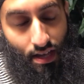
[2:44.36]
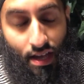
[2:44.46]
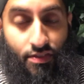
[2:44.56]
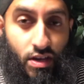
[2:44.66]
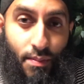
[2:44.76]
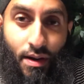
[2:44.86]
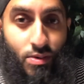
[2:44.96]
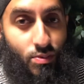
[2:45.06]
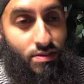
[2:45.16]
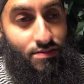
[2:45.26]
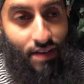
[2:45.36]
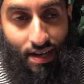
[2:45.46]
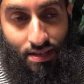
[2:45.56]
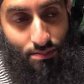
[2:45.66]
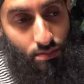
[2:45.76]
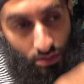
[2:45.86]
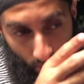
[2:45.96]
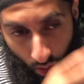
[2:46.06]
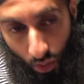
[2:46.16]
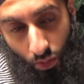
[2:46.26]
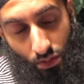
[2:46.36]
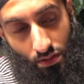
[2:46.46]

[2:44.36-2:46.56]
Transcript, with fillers: And the command was Fa'alim, know,